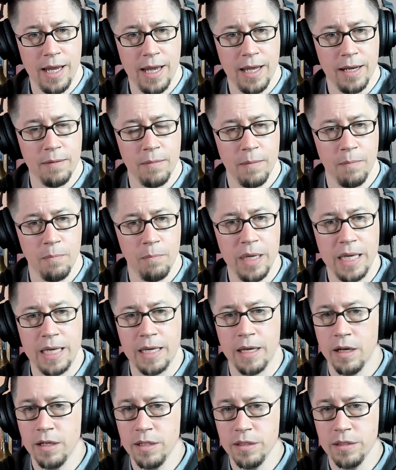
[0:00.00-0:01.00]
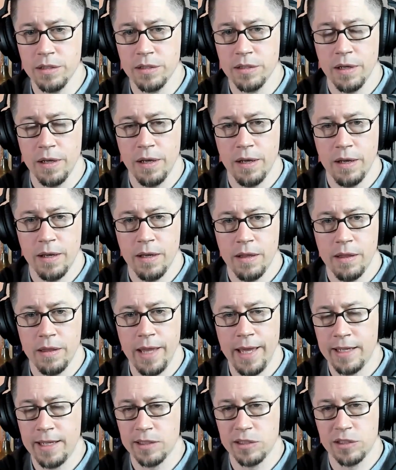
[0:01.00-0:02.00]
And because
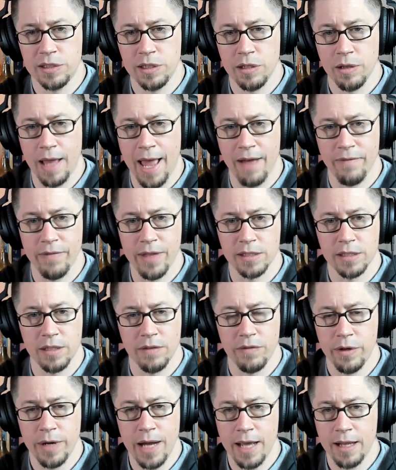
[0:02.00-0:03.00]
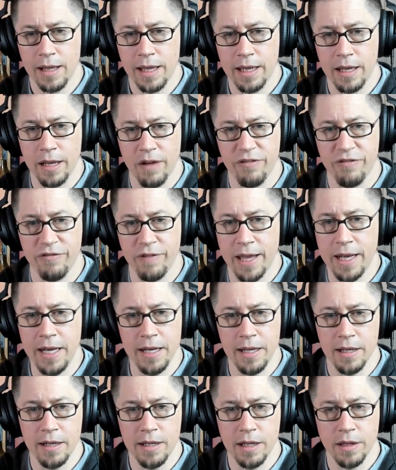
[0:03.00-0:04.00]
they can still have that stuff, they're not like
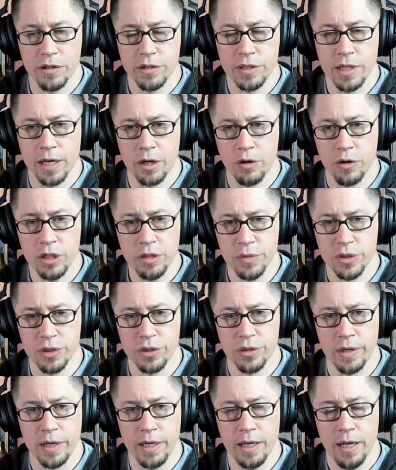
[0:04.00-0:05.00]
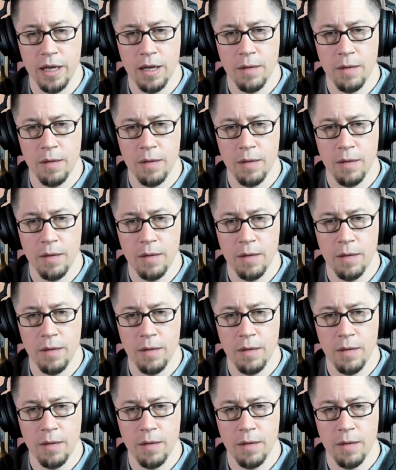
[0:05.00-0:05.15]
offended that there's not a Christmas tree.